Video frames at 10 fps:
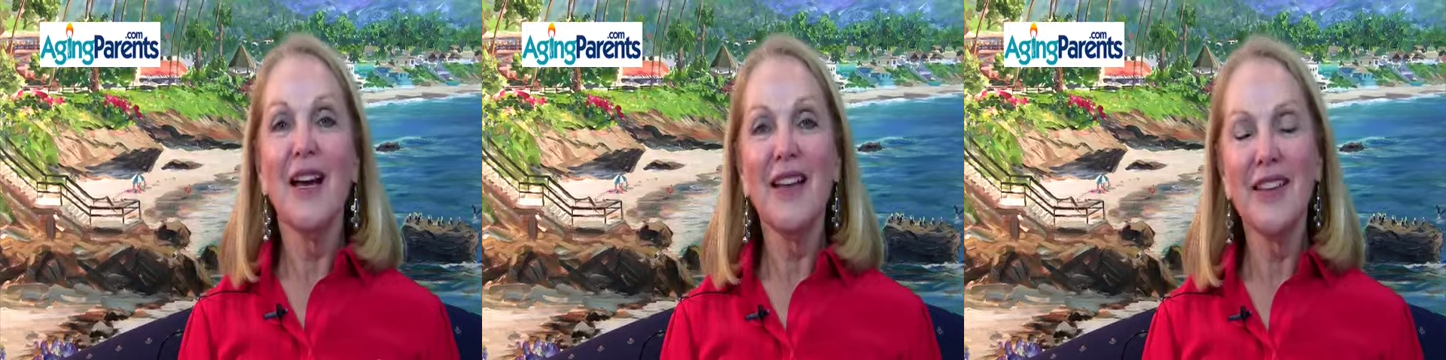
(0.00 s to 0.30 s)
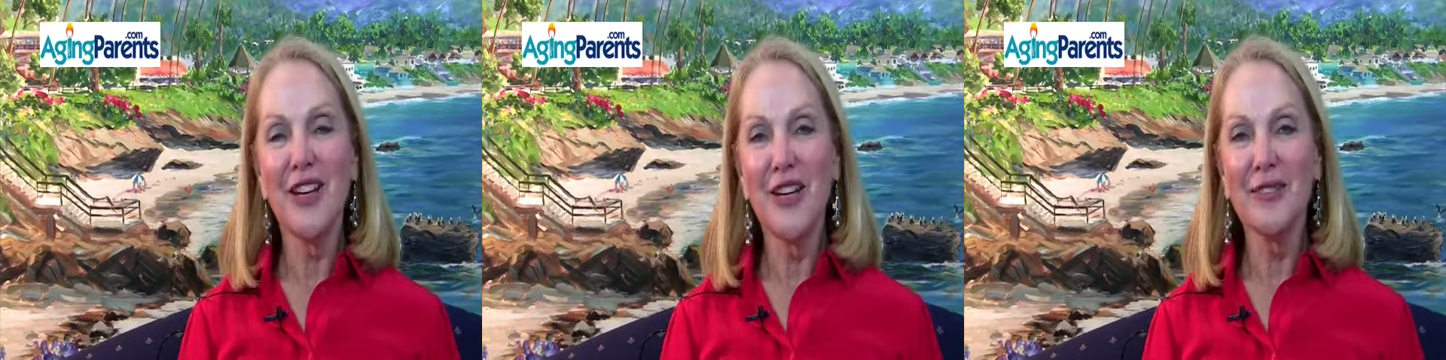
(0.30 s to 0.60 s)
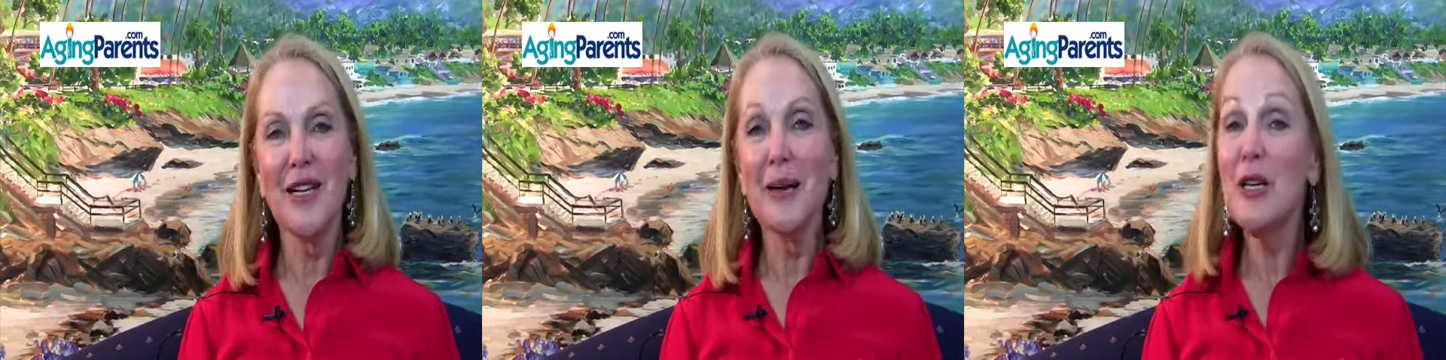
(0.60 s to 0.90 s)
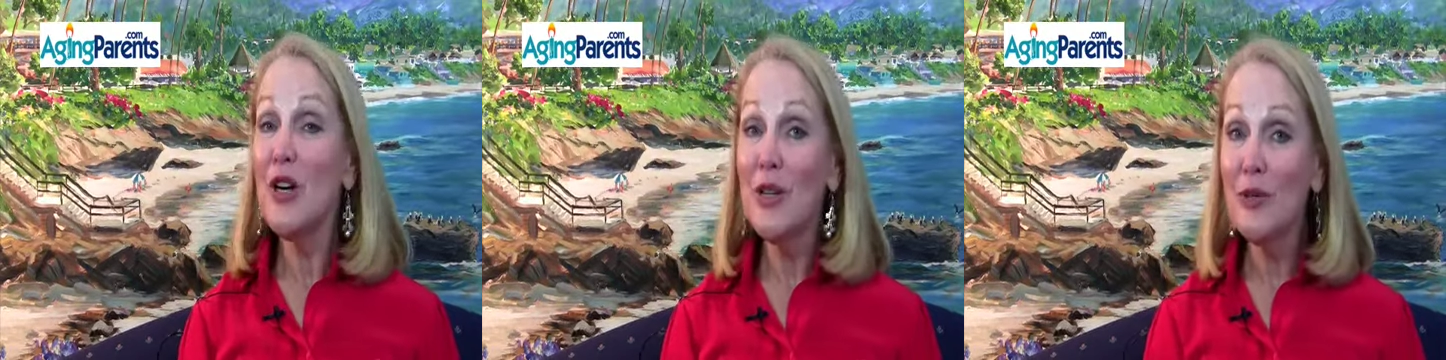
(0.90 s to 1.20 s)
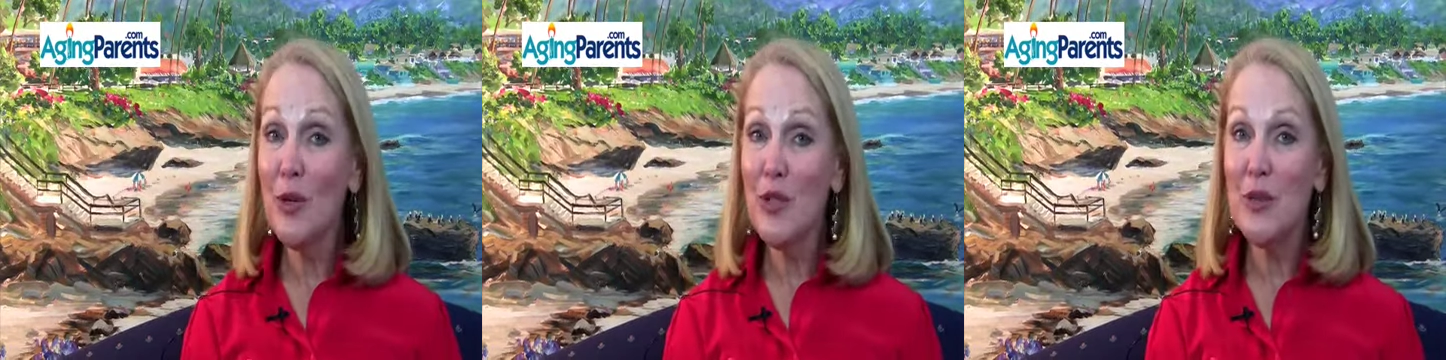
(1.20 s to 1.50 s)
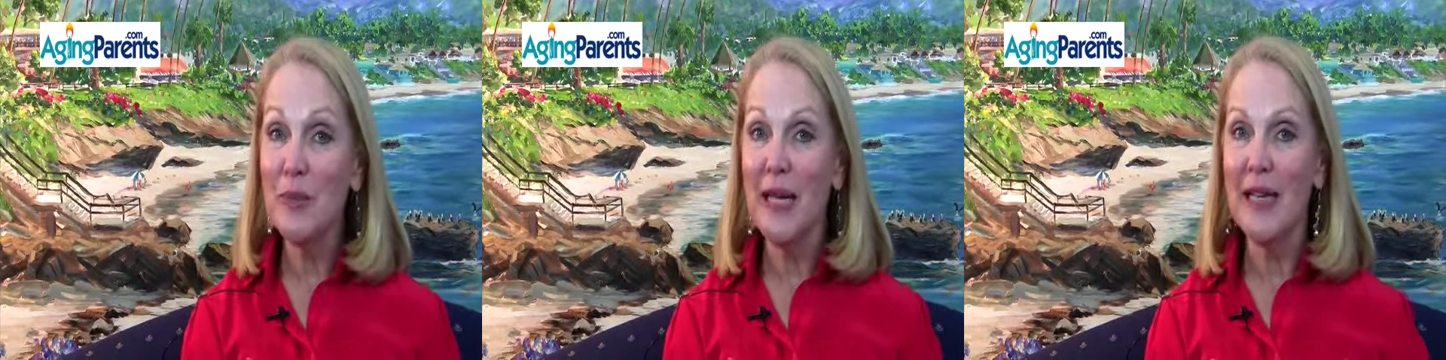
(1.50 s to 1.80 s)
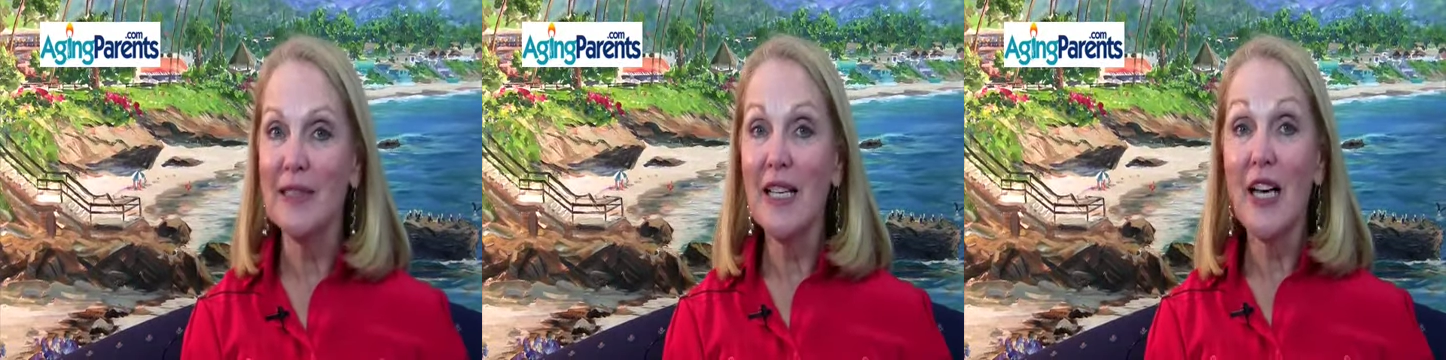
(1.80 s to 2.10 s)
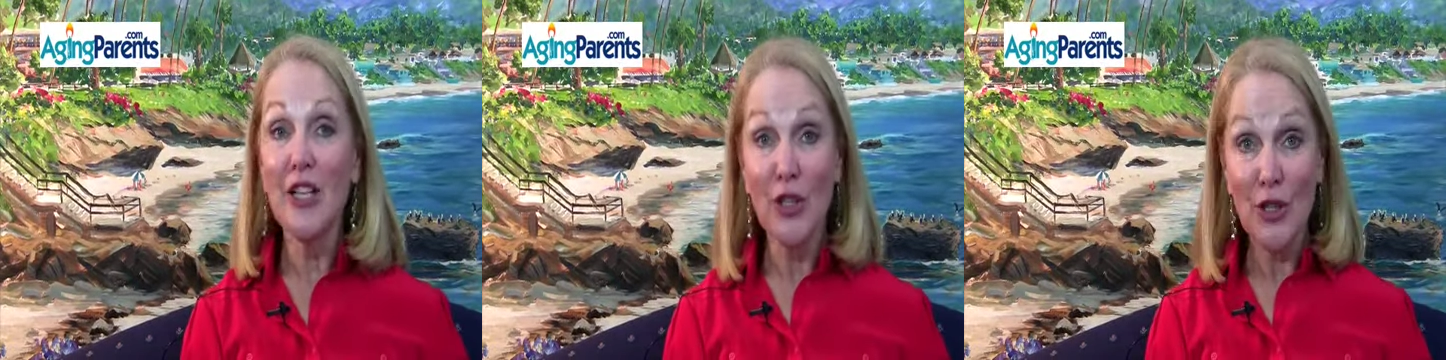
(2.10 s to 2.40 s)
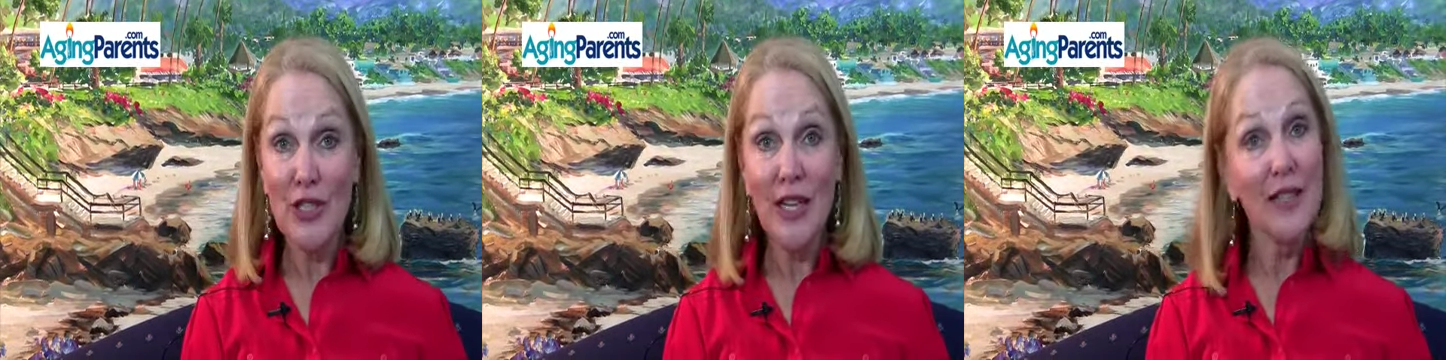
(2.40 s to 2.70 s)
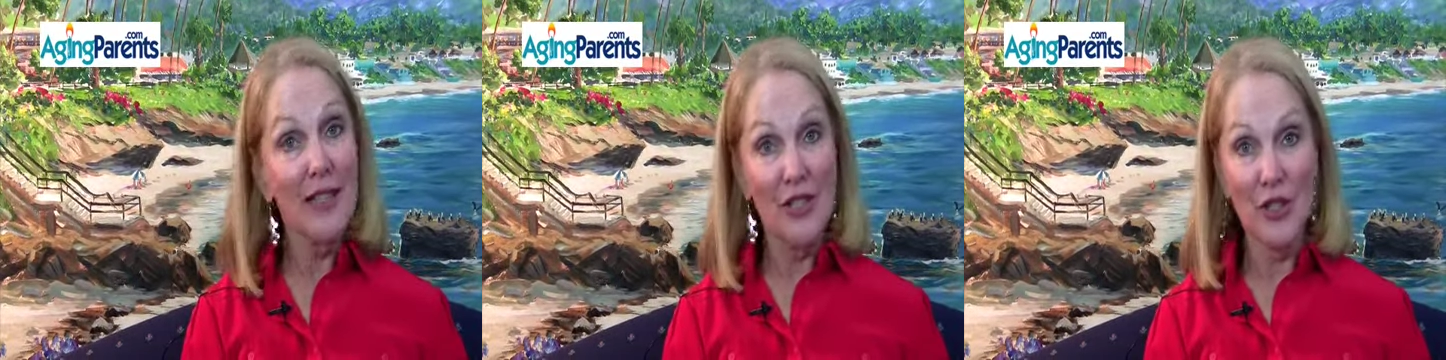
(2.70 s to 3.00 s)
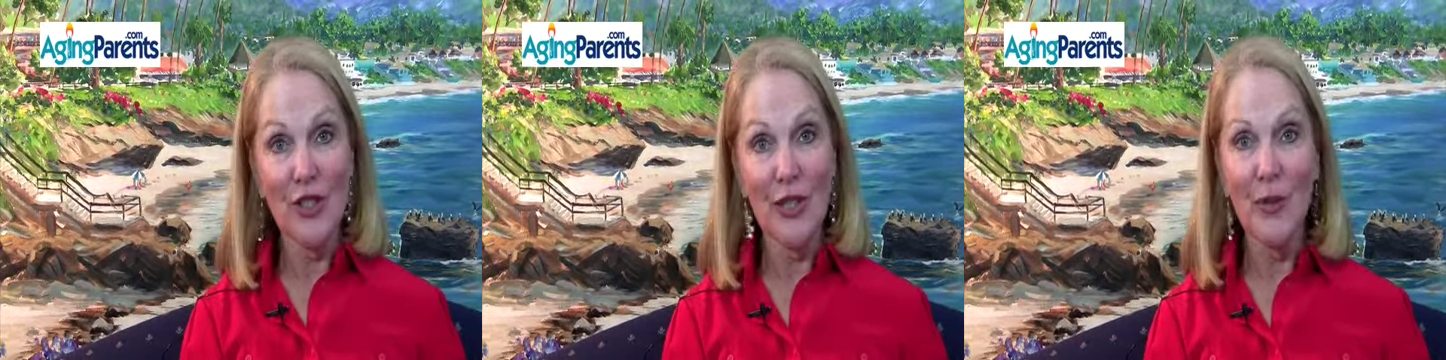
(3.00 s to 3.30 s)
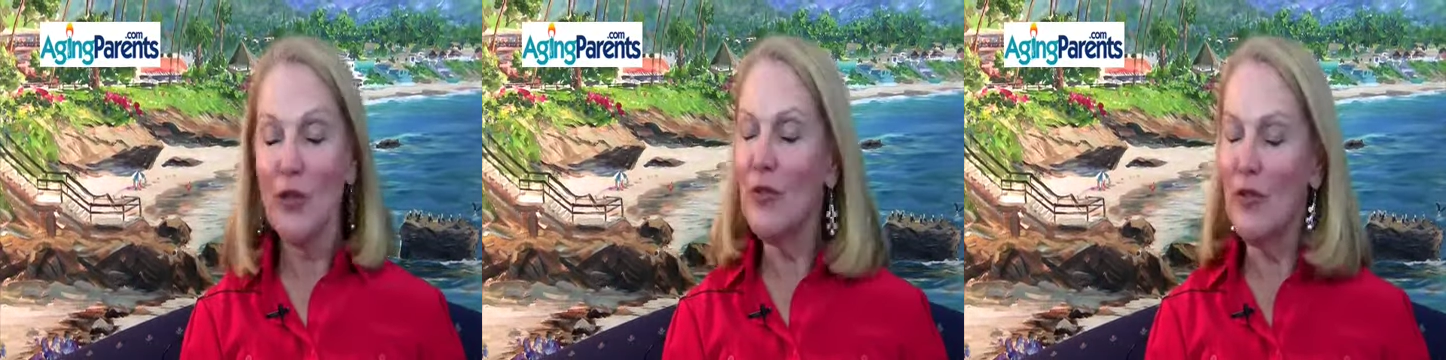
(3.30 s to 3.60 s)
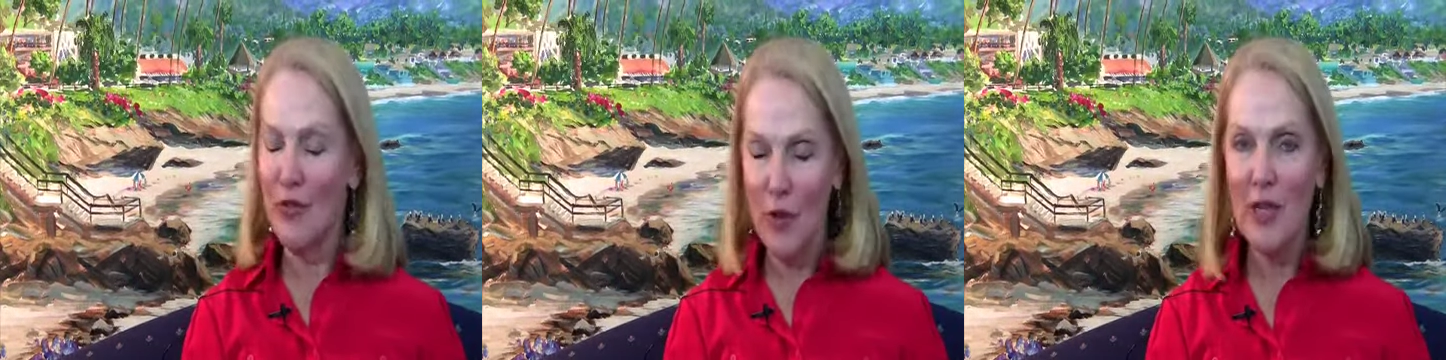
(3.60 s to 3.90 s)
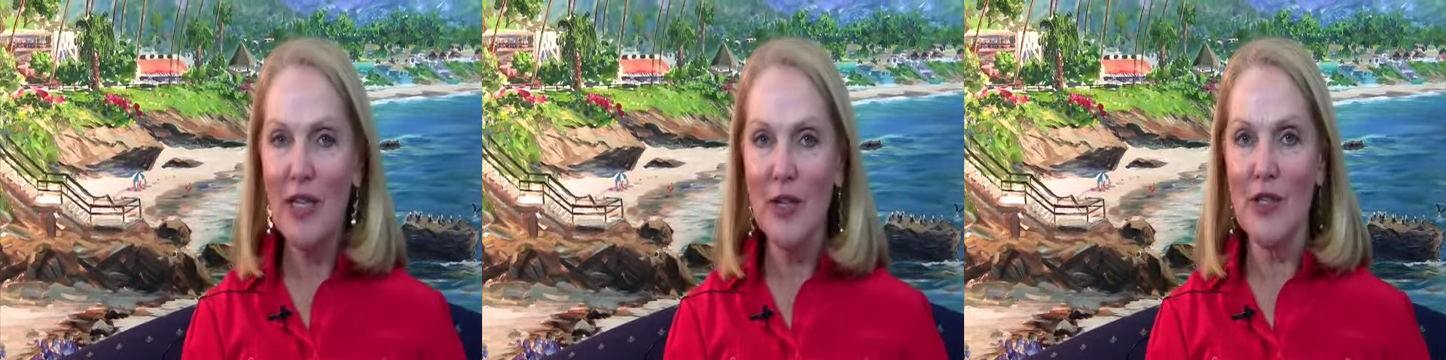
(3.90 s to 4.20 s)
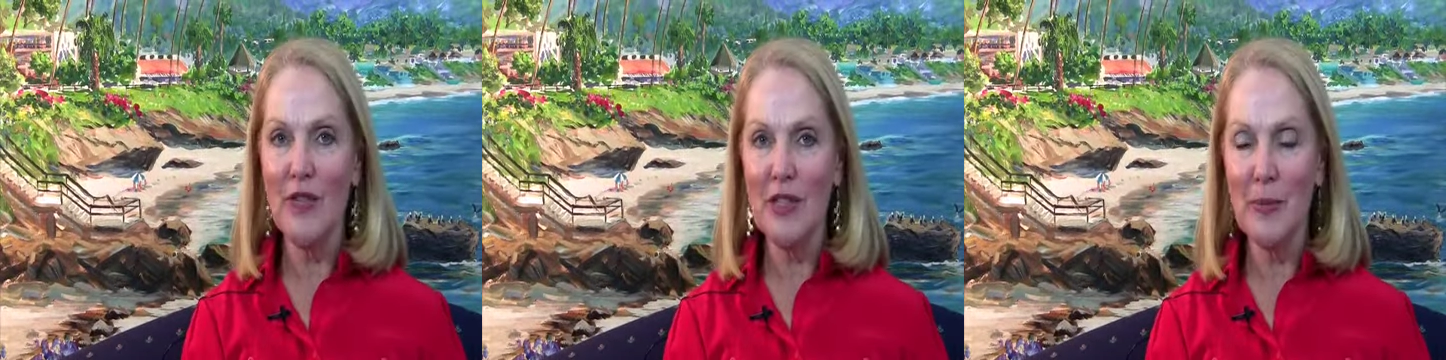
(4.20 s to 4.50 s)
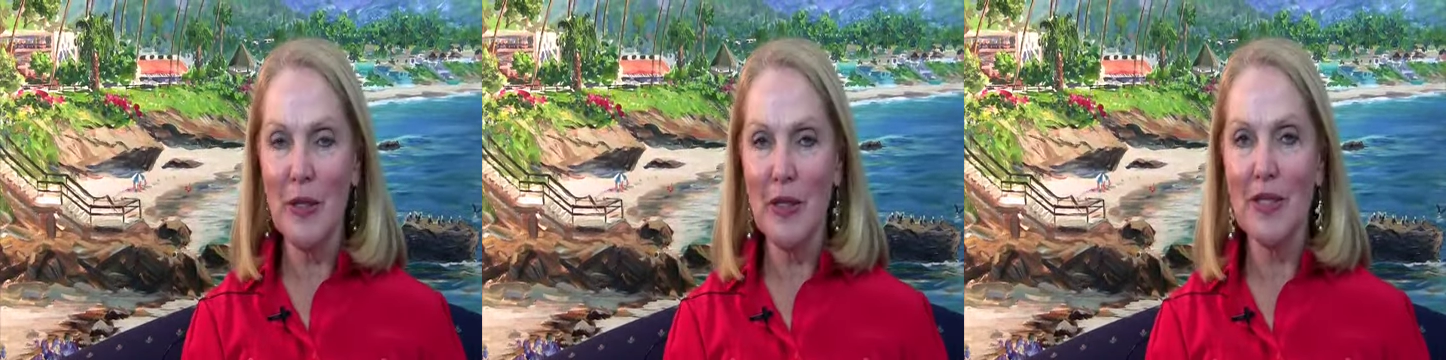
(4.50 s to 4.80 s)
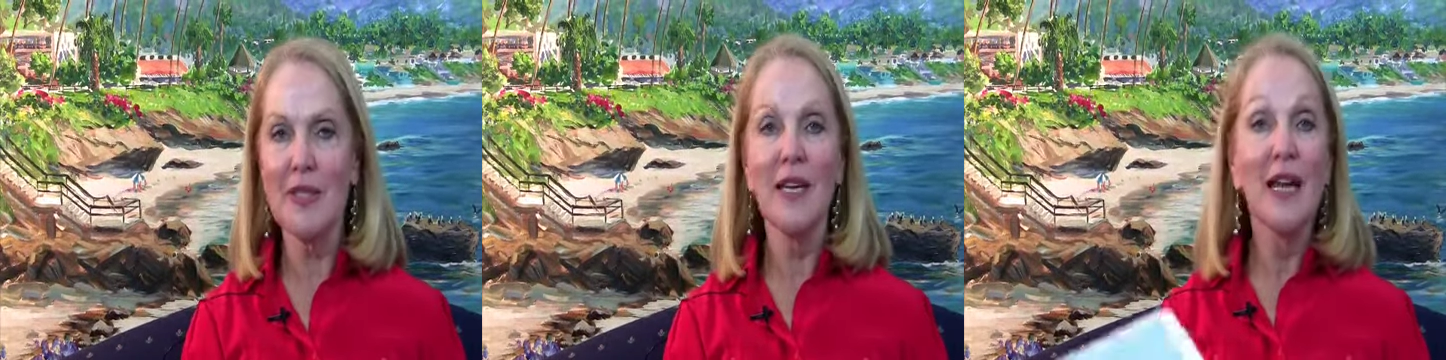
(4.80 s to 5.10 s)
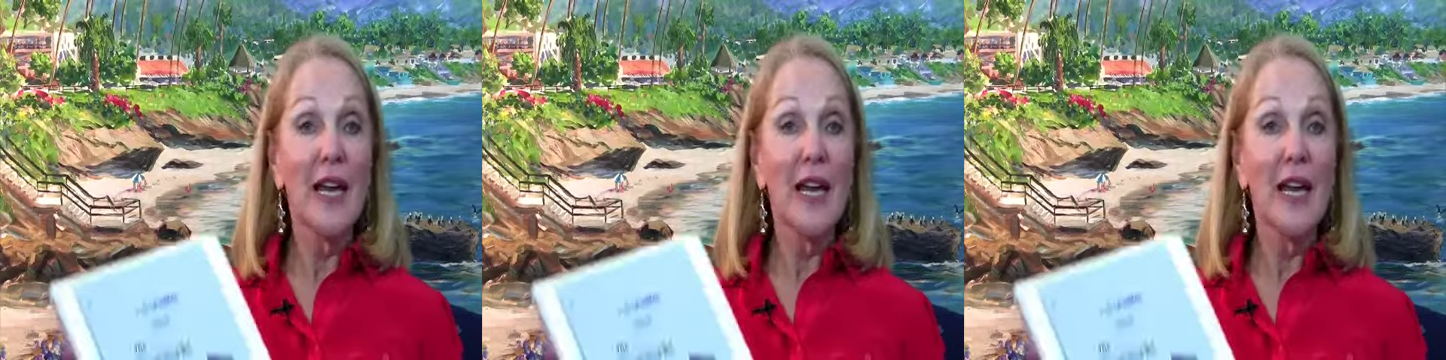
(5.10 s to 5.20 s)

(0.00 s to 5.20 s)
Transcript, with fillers: Hi there, I'm Carolyn Rosenblatt, a nurse and an attorney with over forty years of experience,